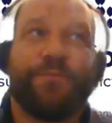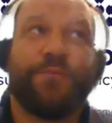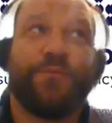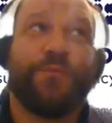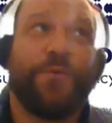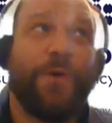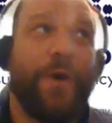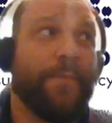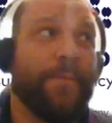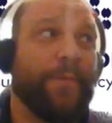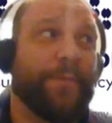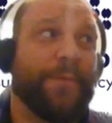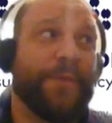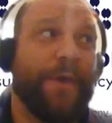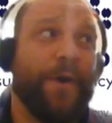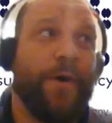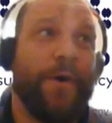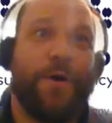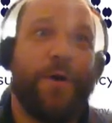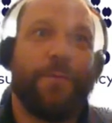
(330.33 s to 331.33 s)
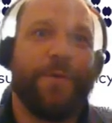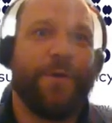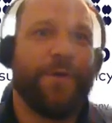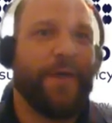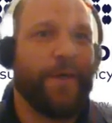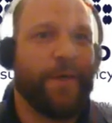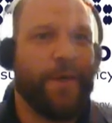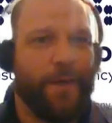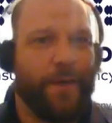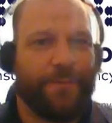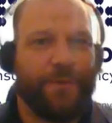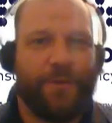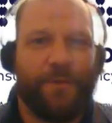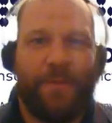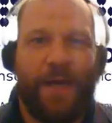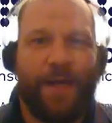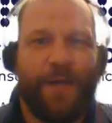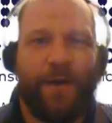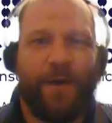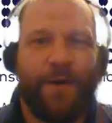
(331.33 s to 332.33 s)
probably all but a couple of
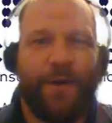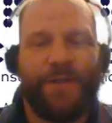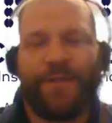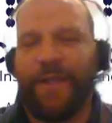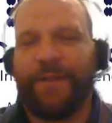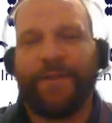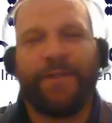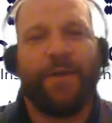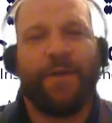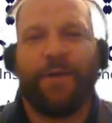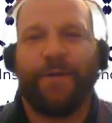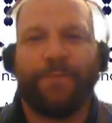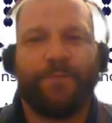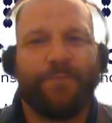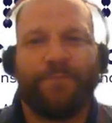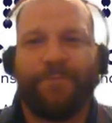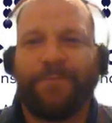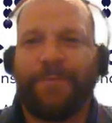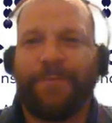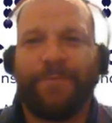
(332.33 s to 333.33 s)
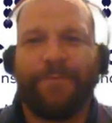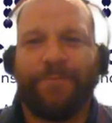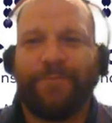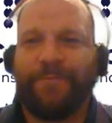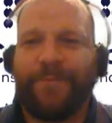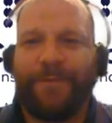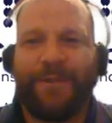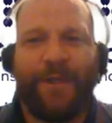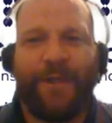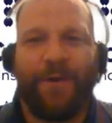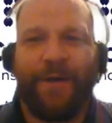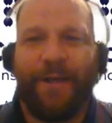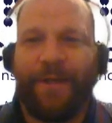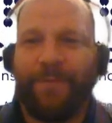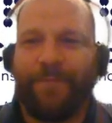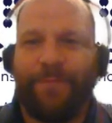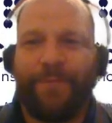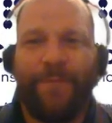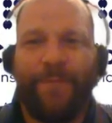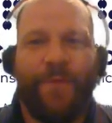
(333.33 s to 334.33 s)
my carriers, like they're they're
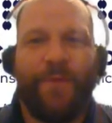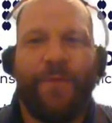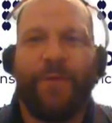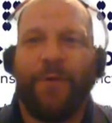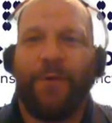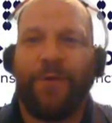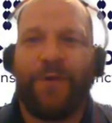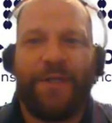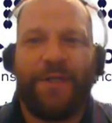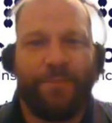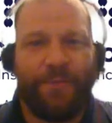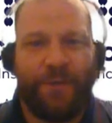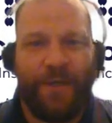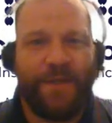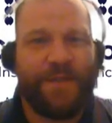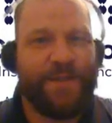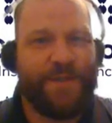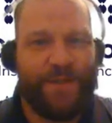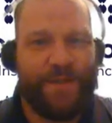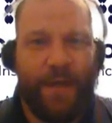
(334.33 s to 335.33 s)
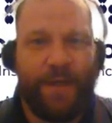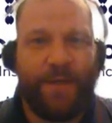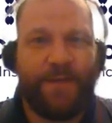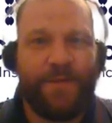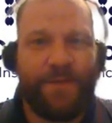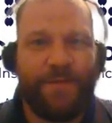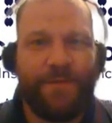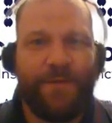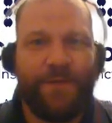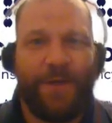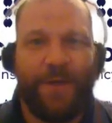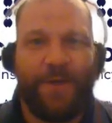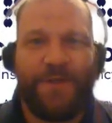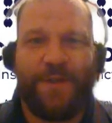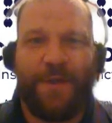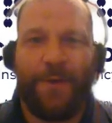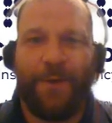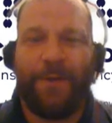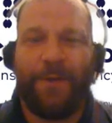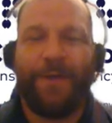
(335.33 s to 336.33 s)
in thirty plus states. You know,
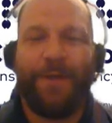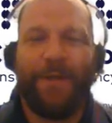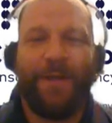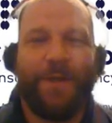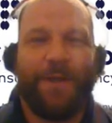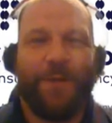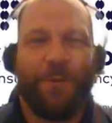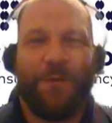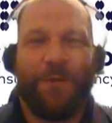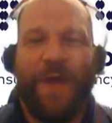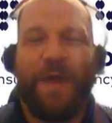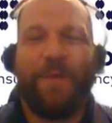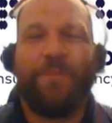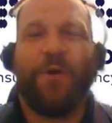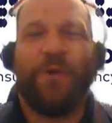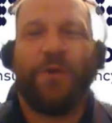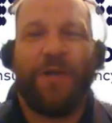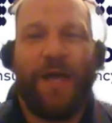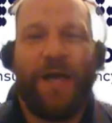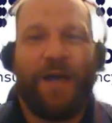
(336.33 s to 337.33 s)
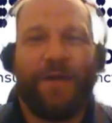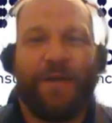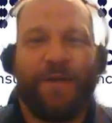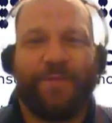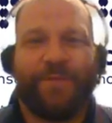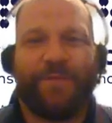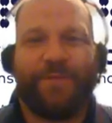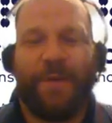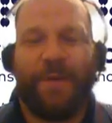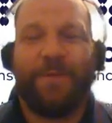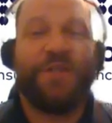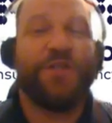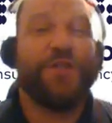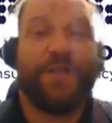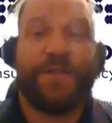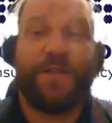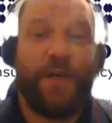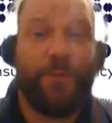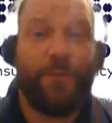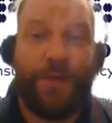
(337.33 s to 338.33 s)
so when they pull out of, I mean,
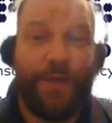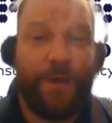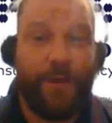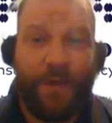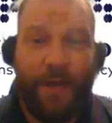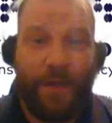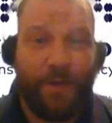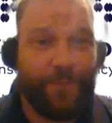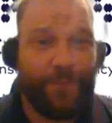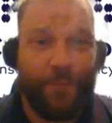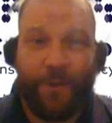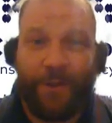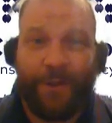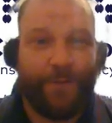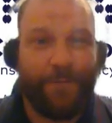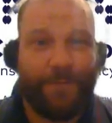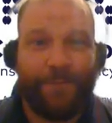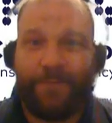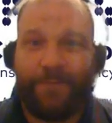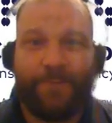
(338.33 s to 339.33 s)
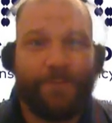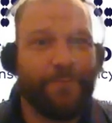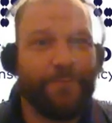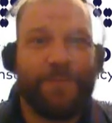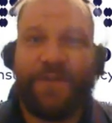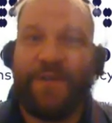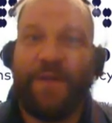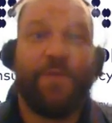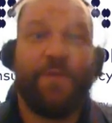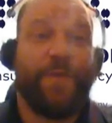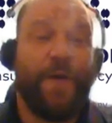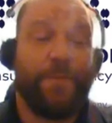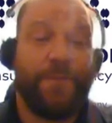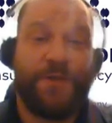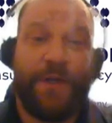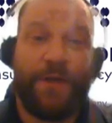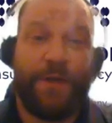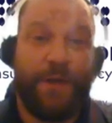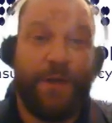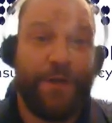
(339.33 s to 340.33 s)
just like we know California. seventy-five
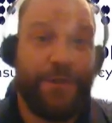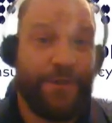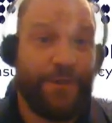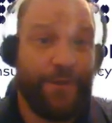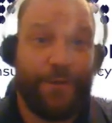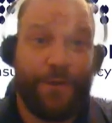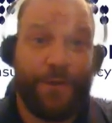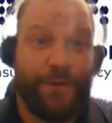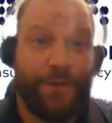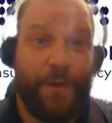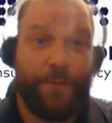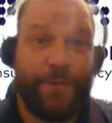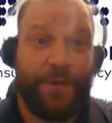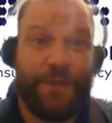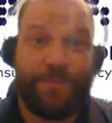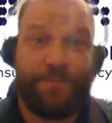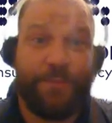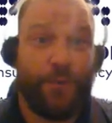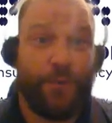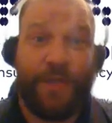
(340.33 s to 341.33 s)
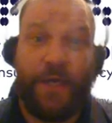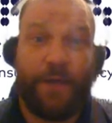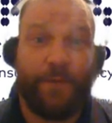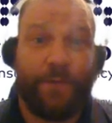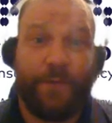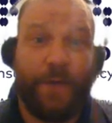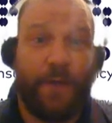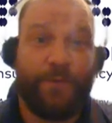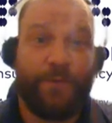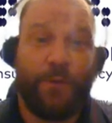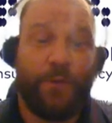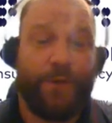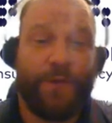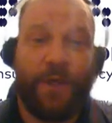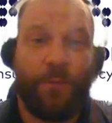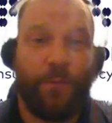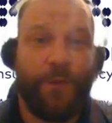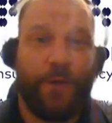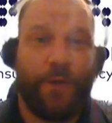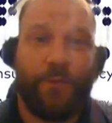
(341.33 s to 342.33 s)
percent of the insurance companies pulled out of California.
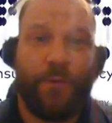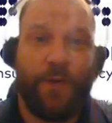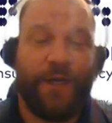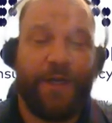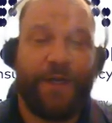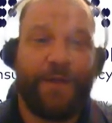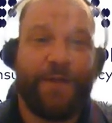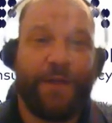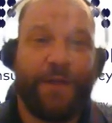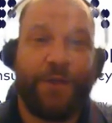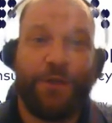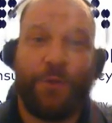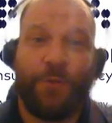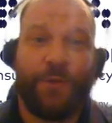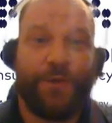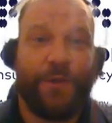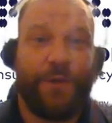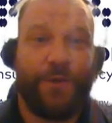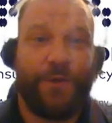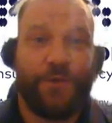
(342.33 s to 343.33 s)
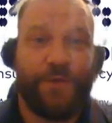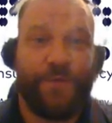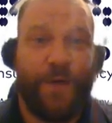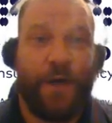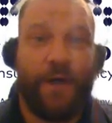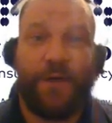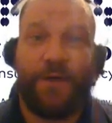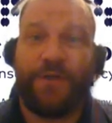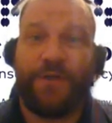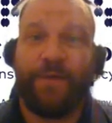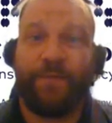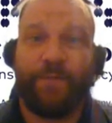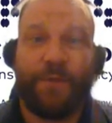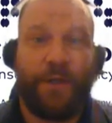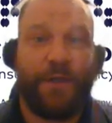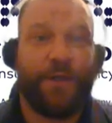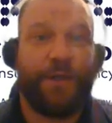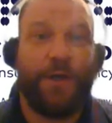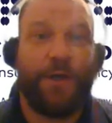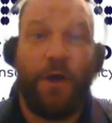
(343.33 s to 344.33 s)
Like, we don't want anything to do with all those fires and
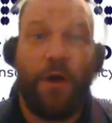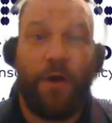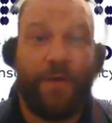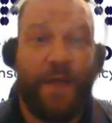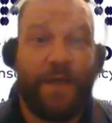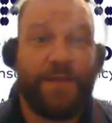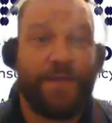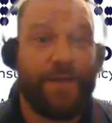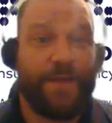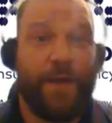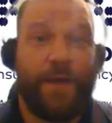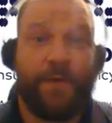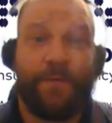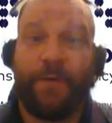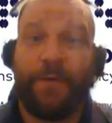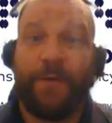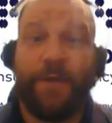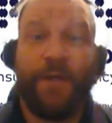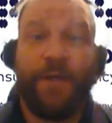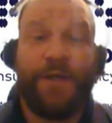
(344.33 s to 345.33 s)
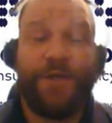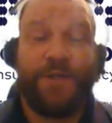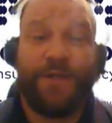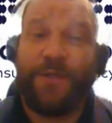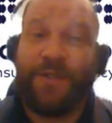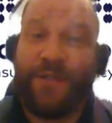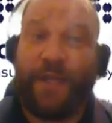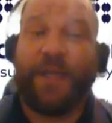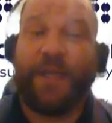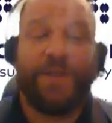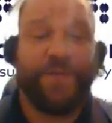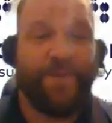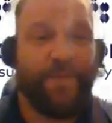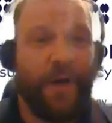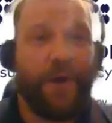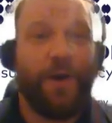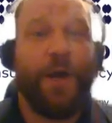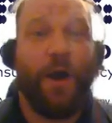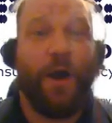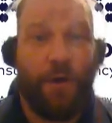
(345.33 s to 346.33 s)
flooding and all that stuff. Really? So it's like, it's
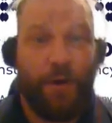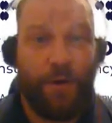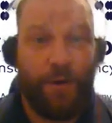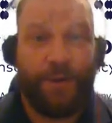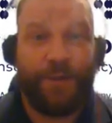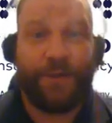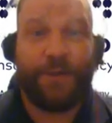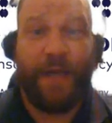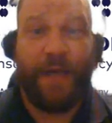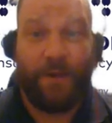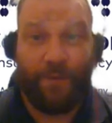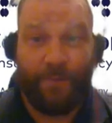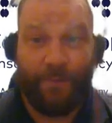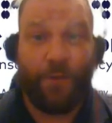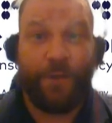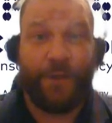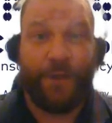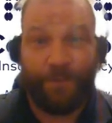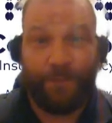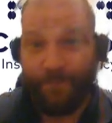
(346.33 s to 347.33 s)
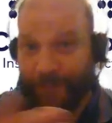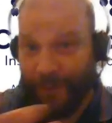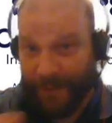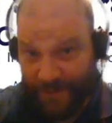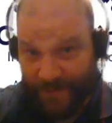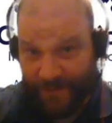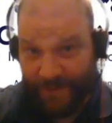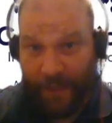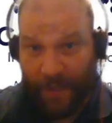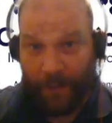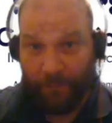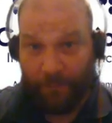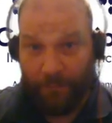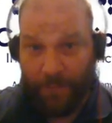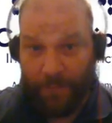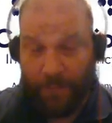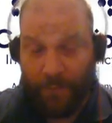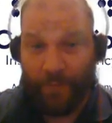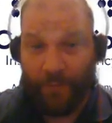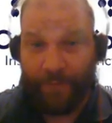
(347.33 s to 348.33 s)
very hard in California, but same
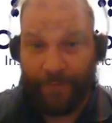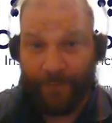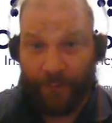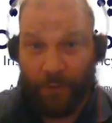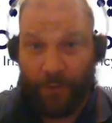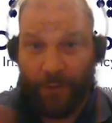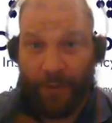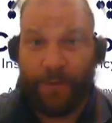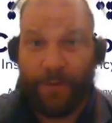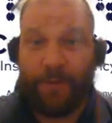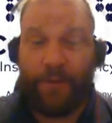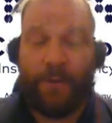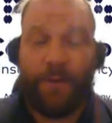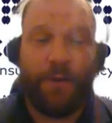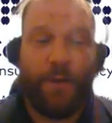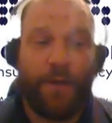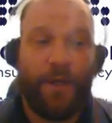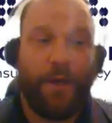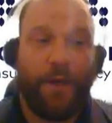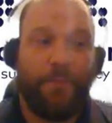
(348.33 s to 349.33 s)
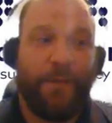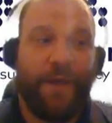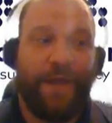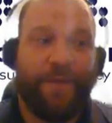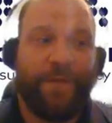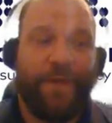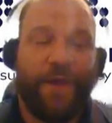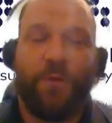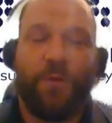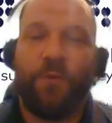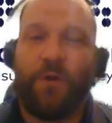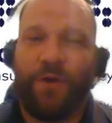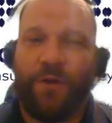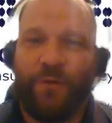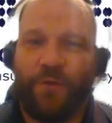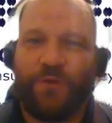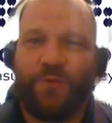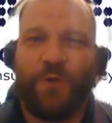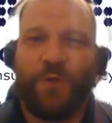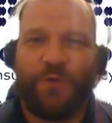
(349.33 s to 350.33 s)
with Florida. Um, and they're one of
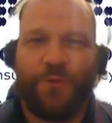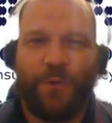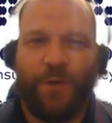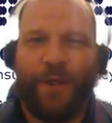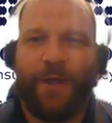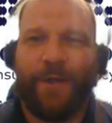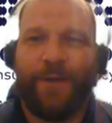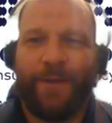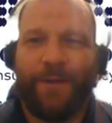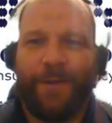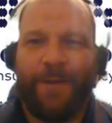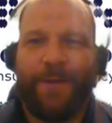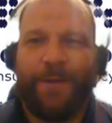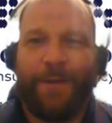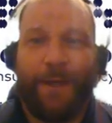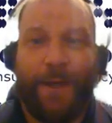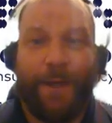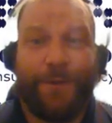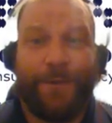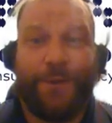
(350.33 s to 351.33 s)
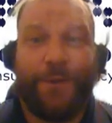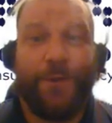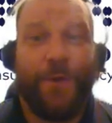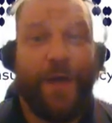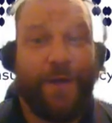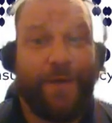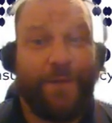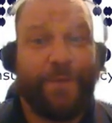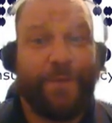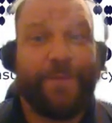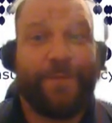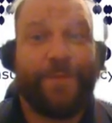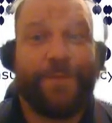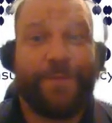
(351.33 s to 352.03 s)
those ones where, yeah, yeah, you have